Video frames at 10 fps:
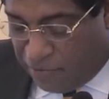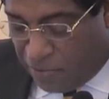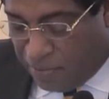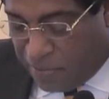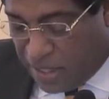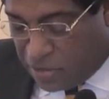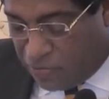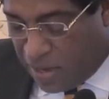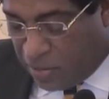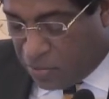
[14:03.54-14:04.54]
from these
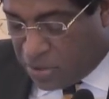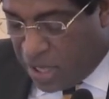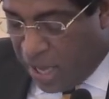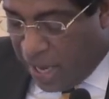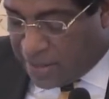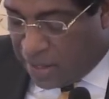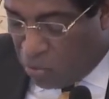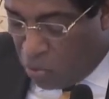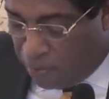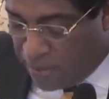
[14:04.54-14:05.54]
values as an
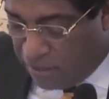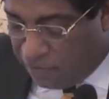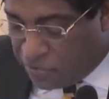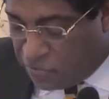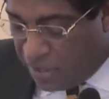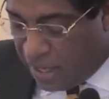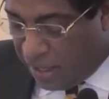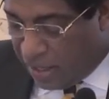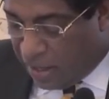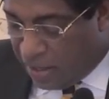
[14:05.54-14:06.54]
opening for Sri
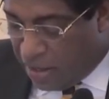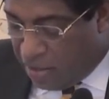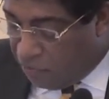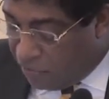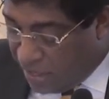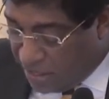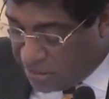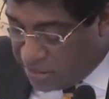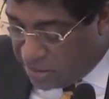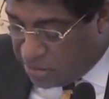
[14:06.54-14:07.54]
Lanka for us
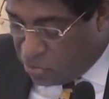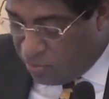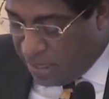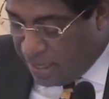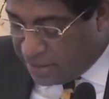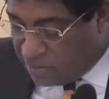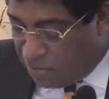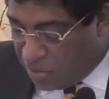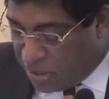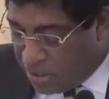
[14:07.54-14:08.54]
to be less
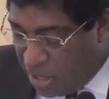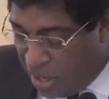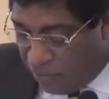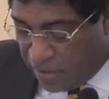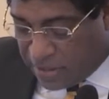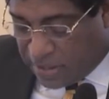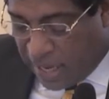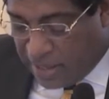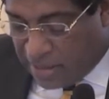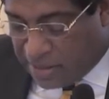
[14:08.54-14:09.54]
bothered with
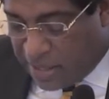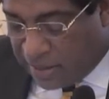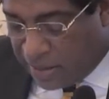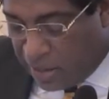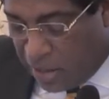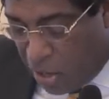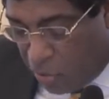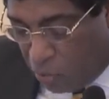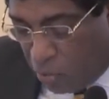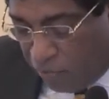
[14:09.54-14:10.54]
standards like the
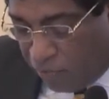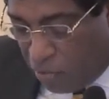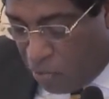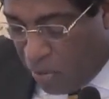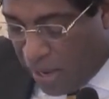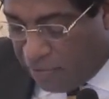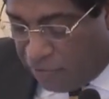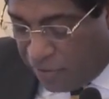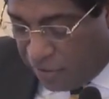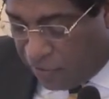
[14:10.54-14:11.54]
rule of law and
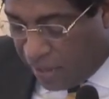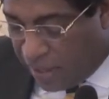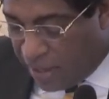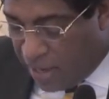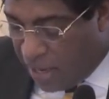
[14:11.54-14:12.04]
free trade.